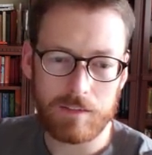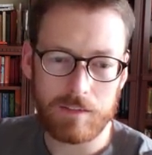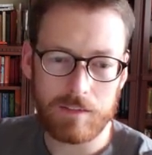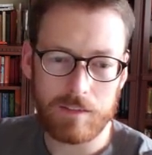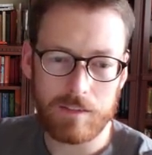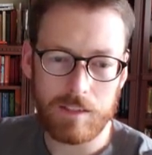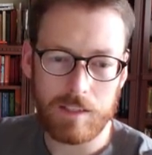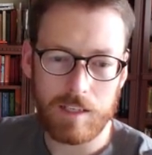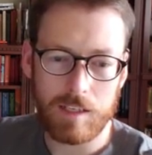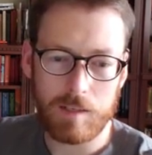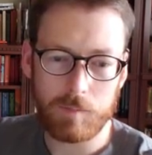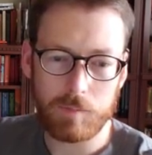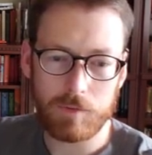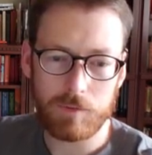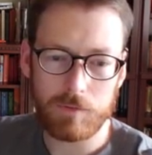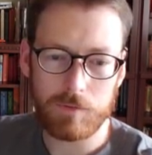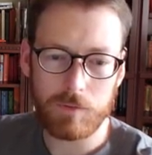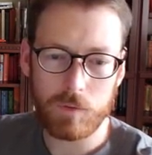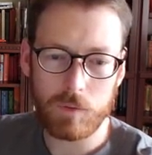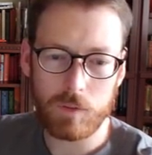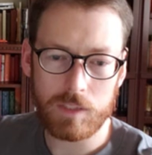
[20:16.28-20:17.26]
April
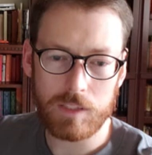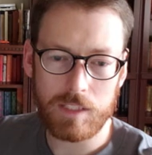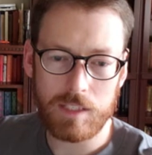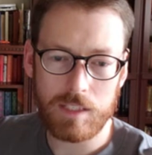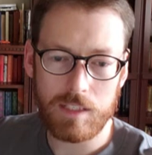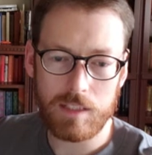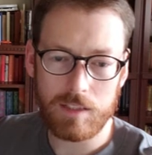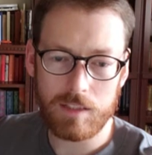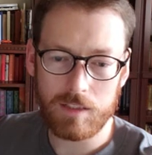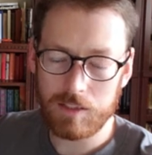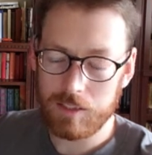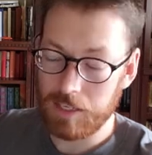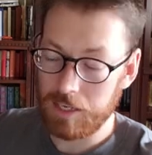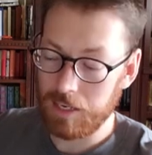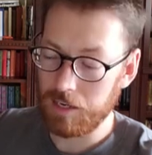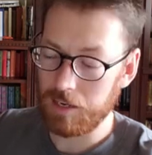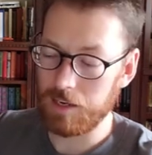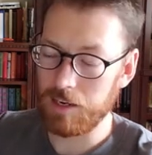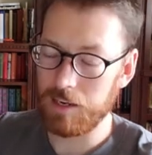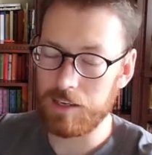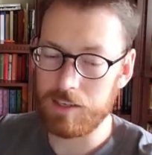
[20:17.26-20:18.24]
14th
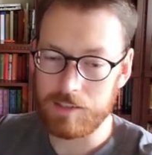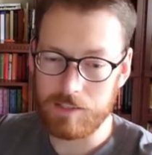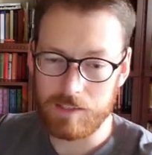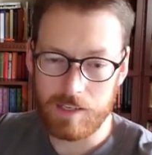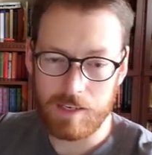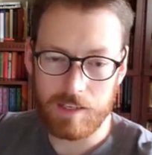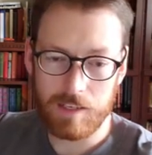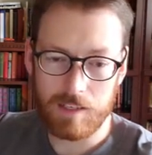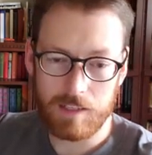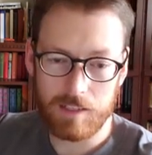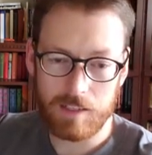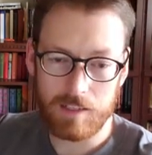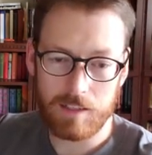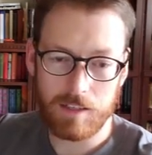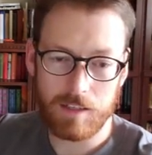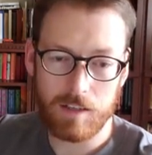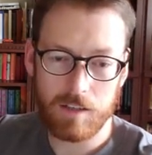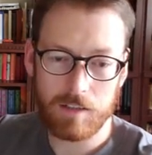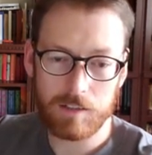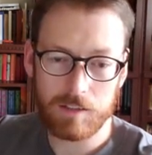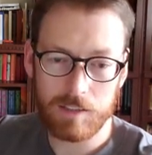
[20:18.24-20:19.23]
as a
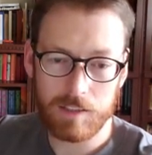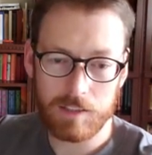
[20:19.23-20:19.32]
holiday,